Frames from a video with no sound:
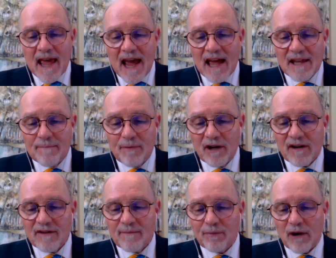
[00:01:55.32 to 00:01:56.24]
And the book
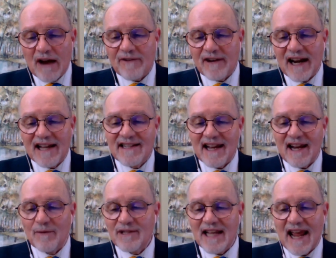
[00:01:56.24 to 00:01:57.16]
of the prophet
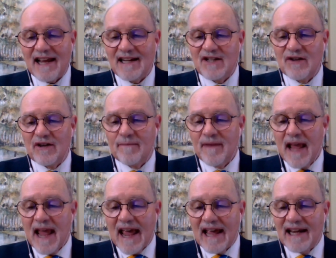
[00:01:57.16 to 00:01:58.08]
Isaiah was handed to him,
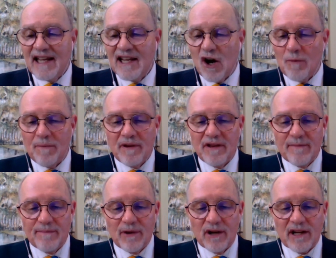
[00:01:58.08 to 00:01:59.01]
and he opened
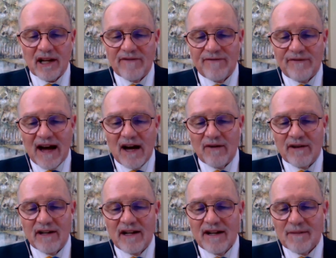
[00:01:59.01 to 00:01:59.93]
the book and
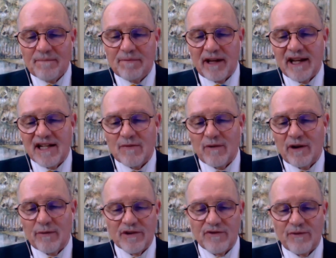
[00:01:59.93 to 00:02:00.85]
found the place
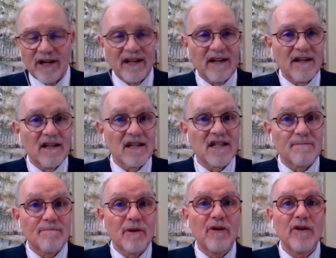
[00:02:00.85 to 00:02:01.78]
where it was written, "The
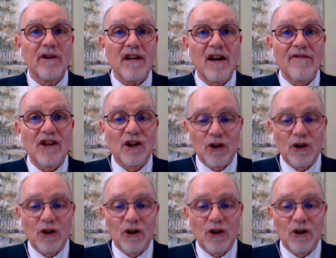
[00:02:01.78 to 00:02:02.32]
Spirit of the